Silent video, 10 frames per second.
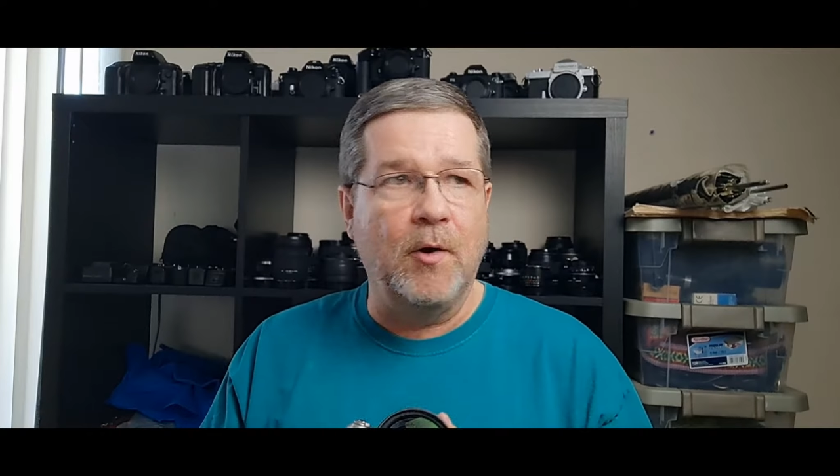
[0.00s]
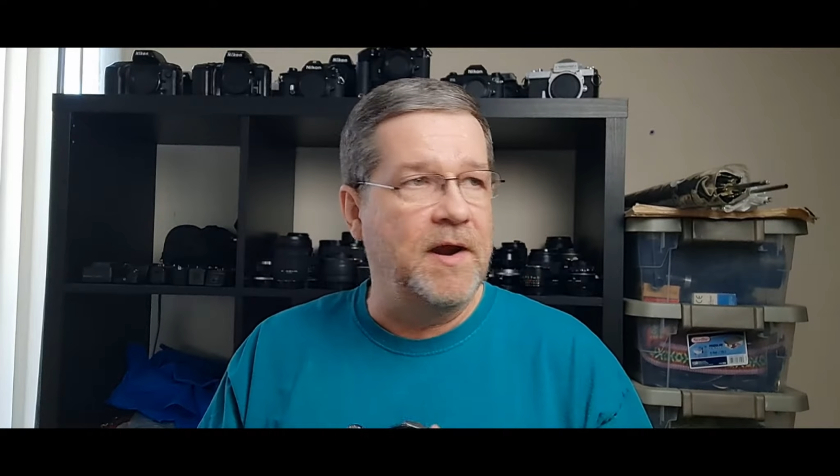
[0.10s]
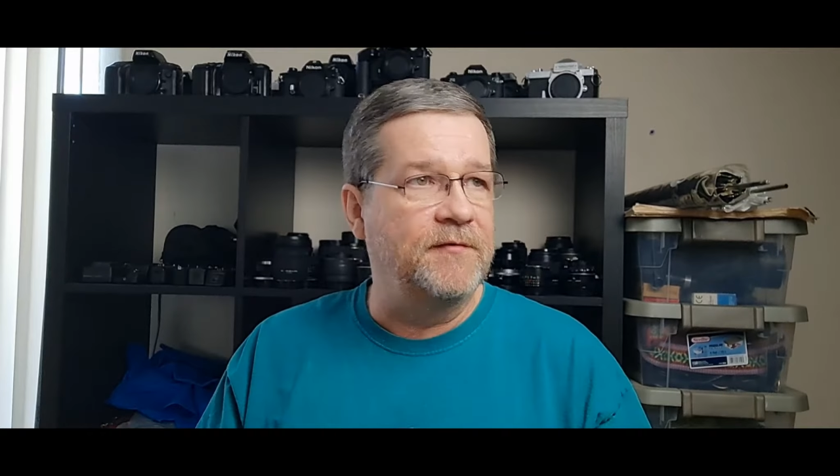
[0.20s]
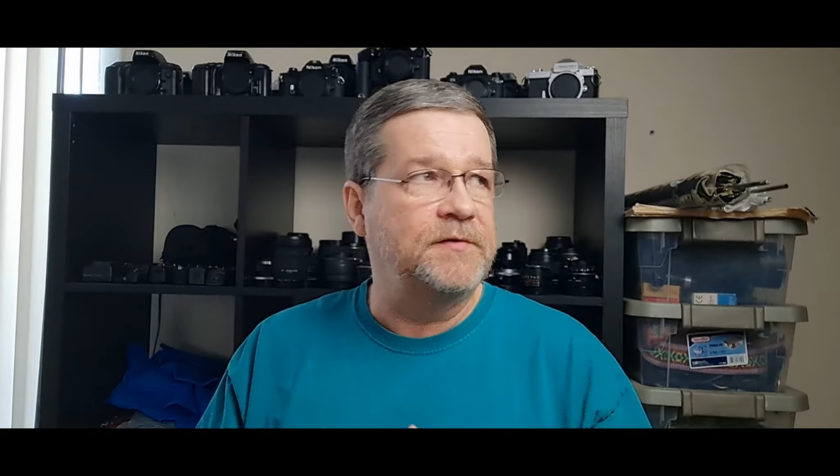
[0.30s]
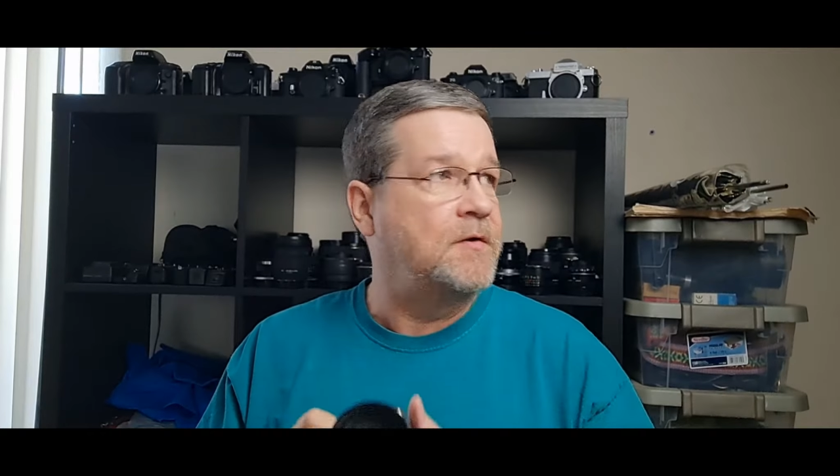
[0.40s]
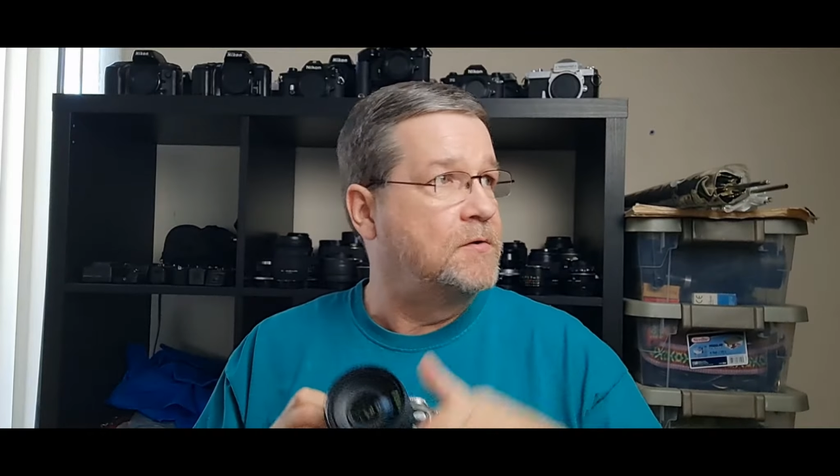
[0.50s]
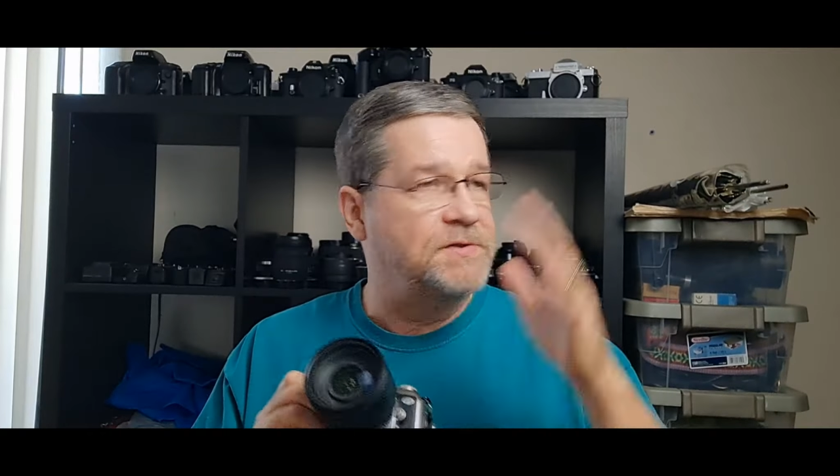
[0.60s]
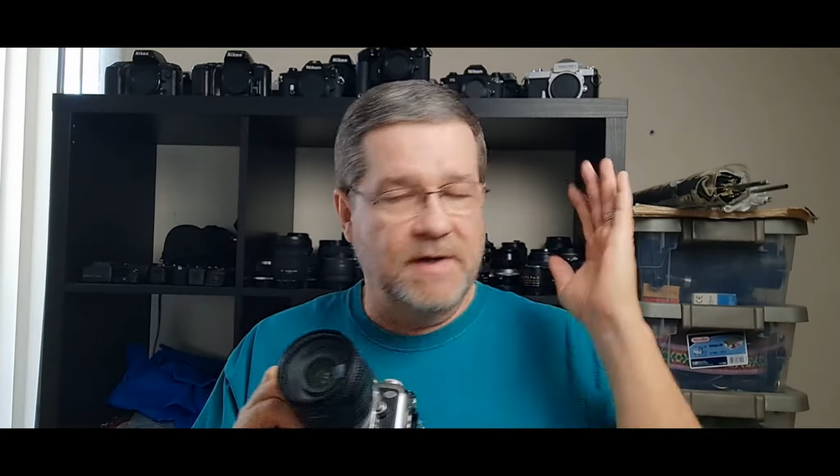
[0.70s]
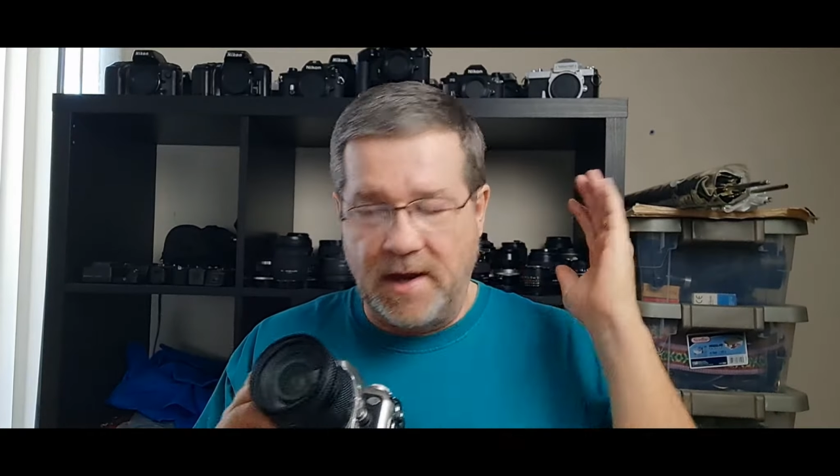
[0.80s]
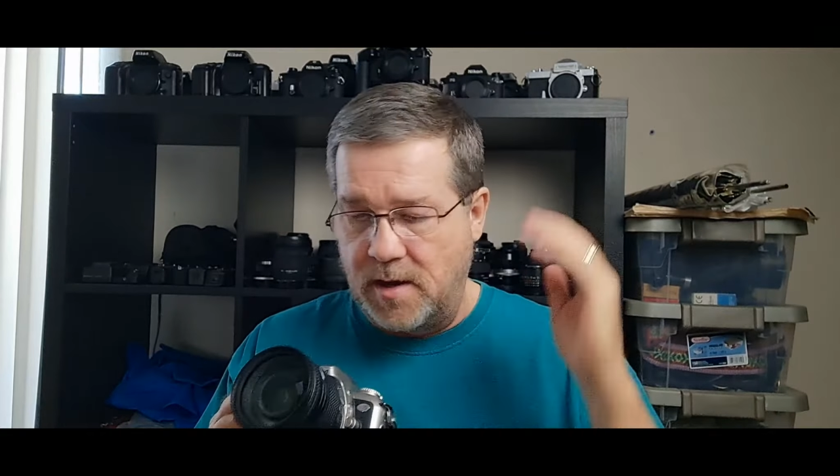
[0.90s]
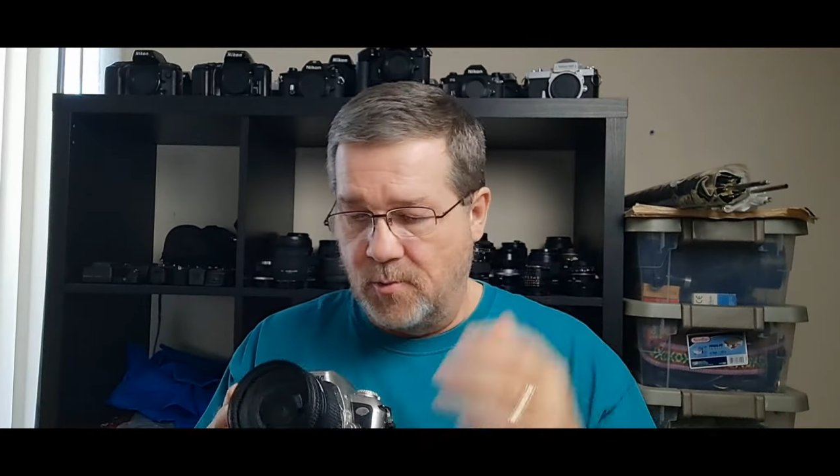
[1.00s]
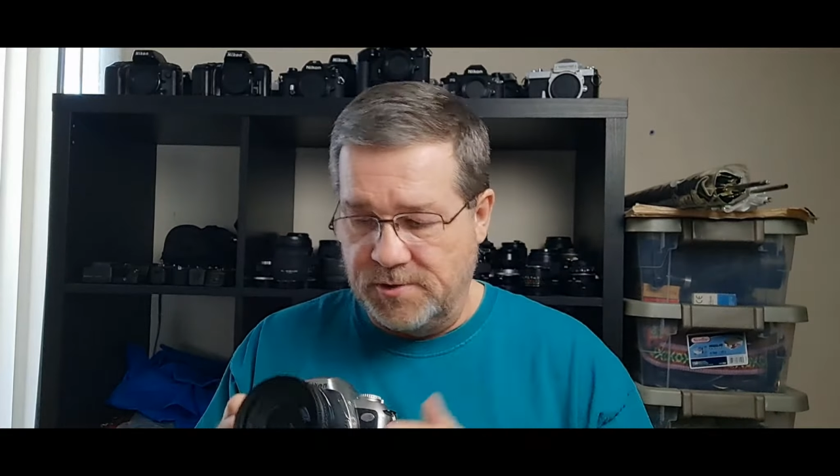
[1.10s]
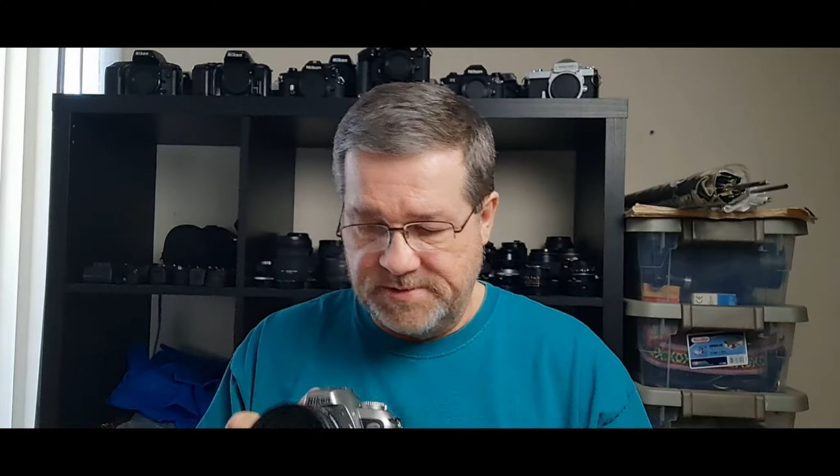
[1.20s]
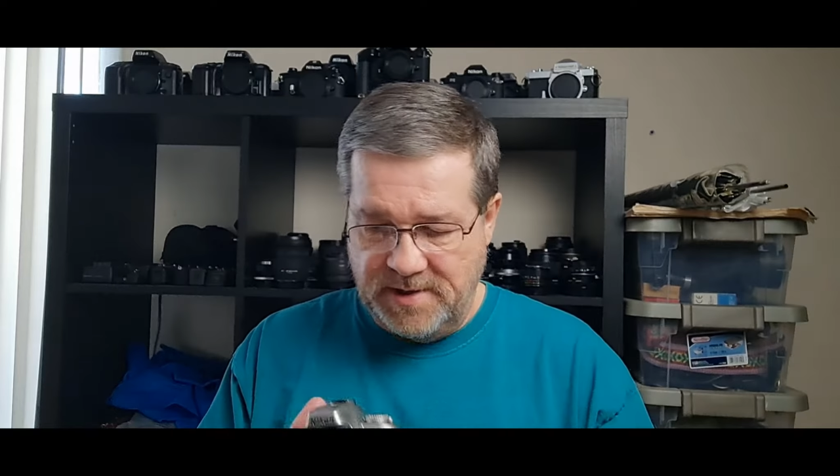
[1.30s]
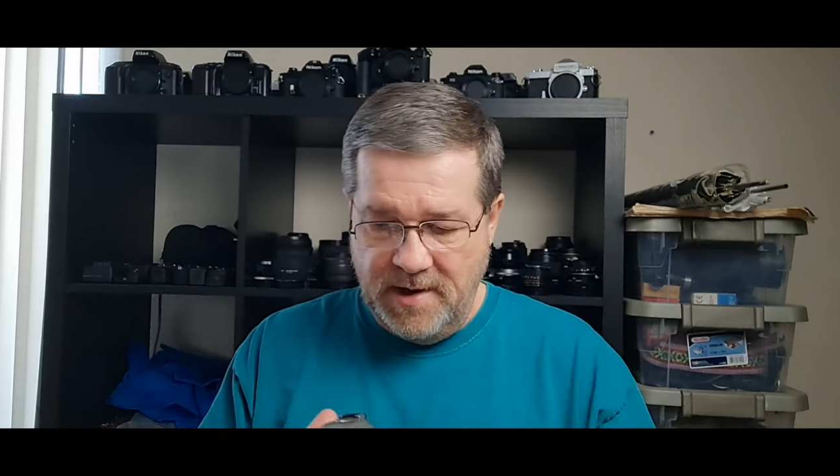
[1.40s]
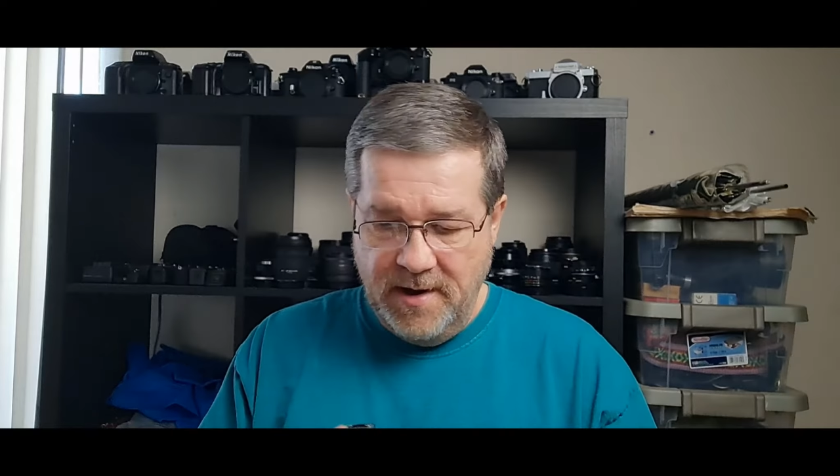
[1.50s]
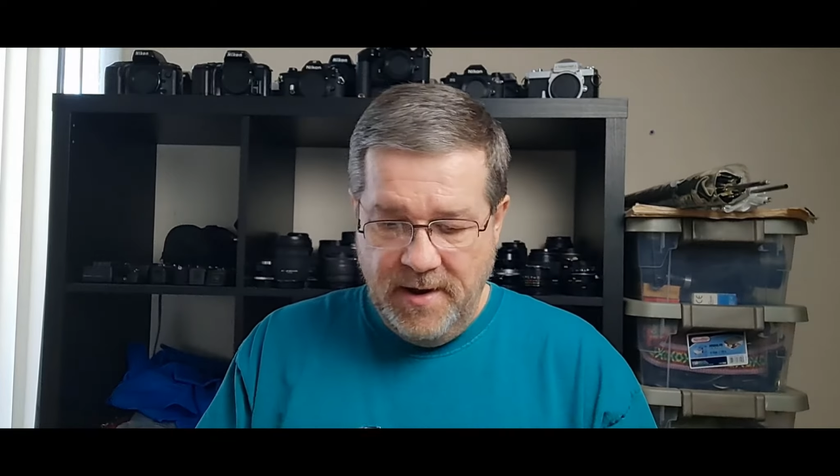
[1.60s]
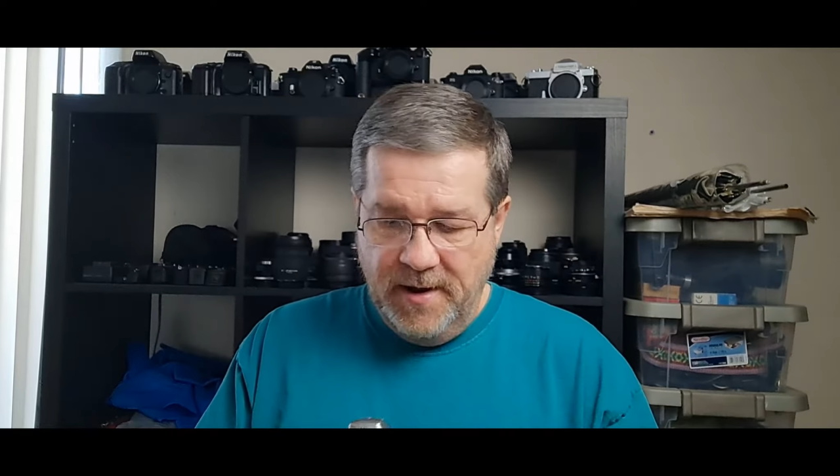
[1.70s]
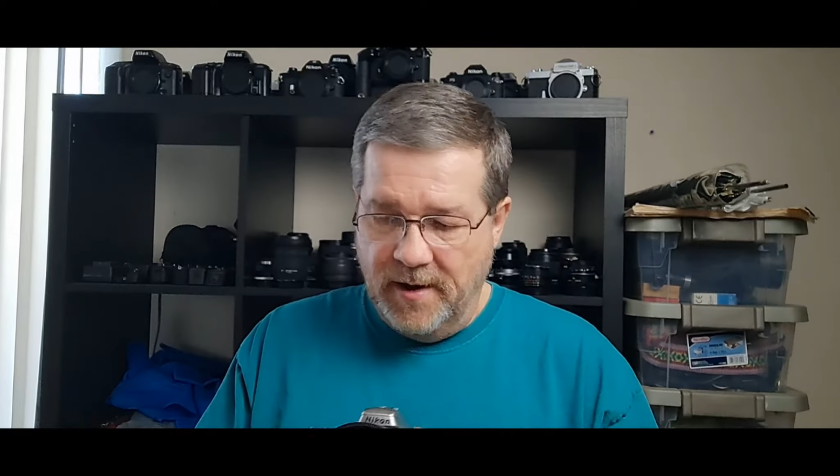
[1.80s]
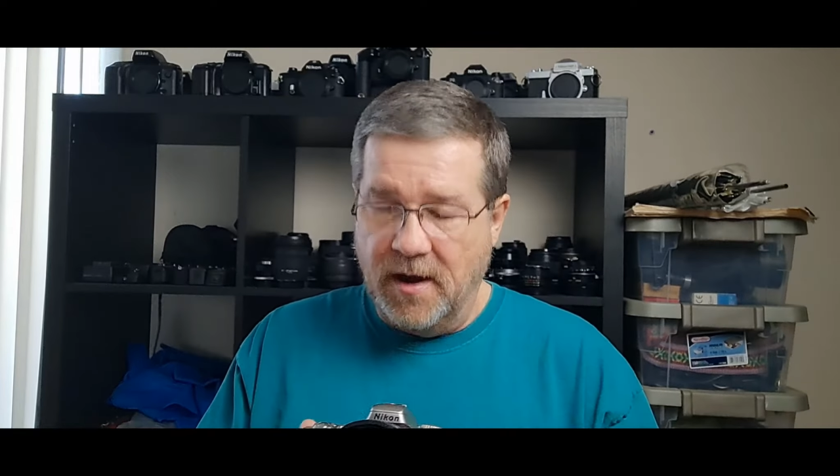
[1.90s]
I have tons of cameras,
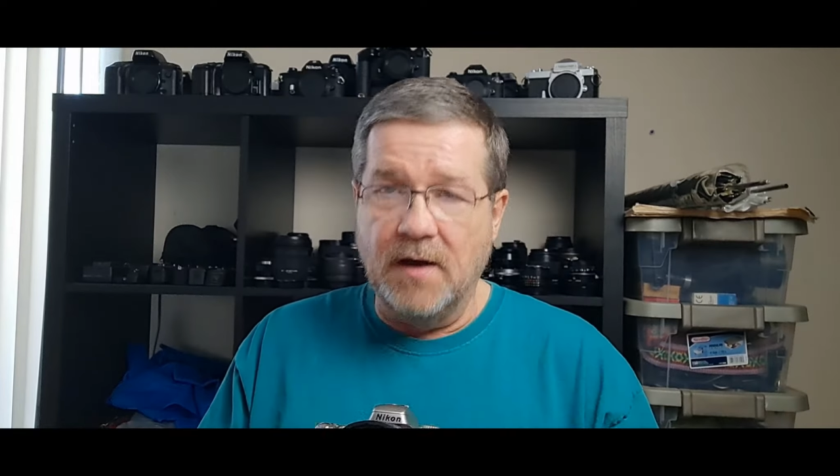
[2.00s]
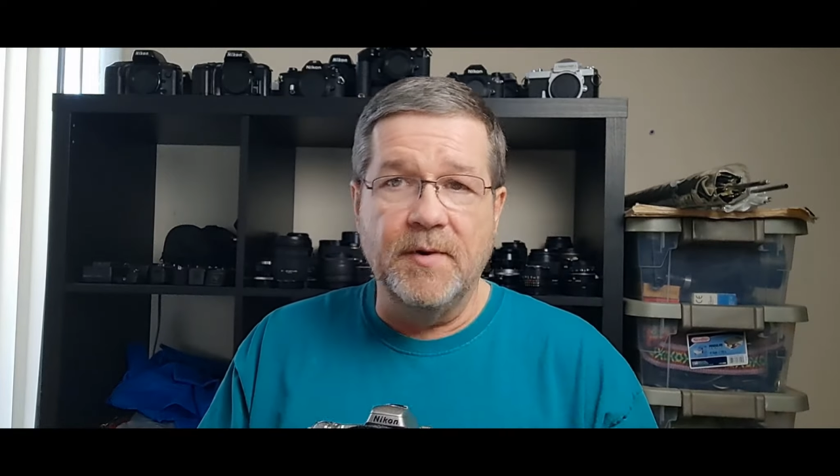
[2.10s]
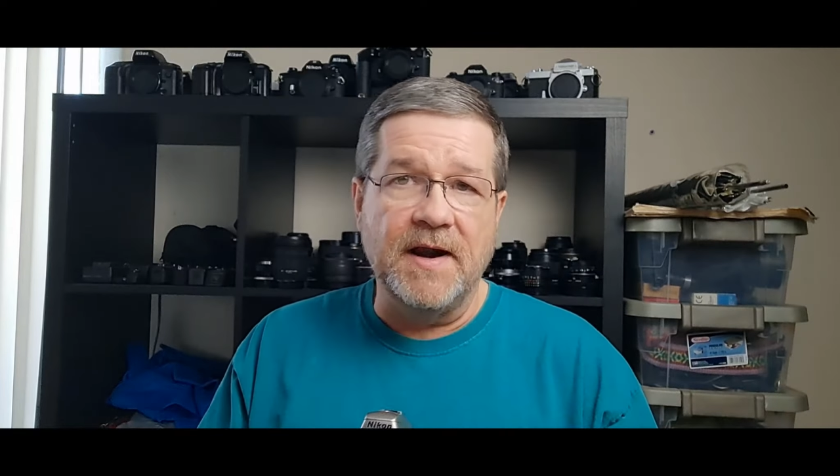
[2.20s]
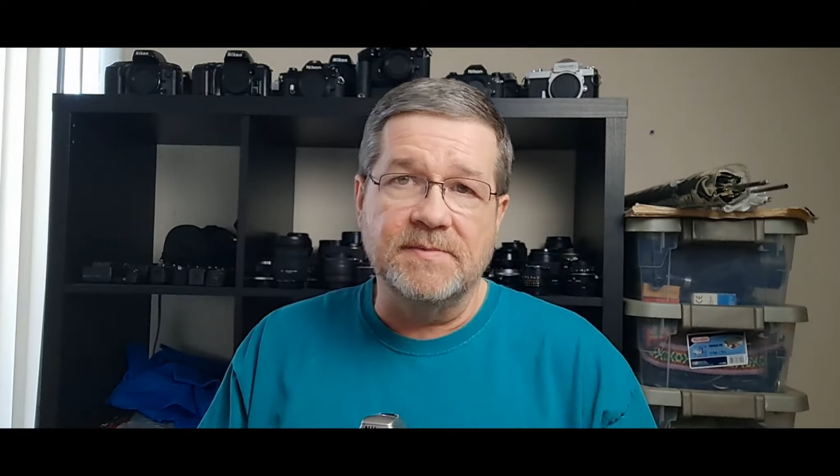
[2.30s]
but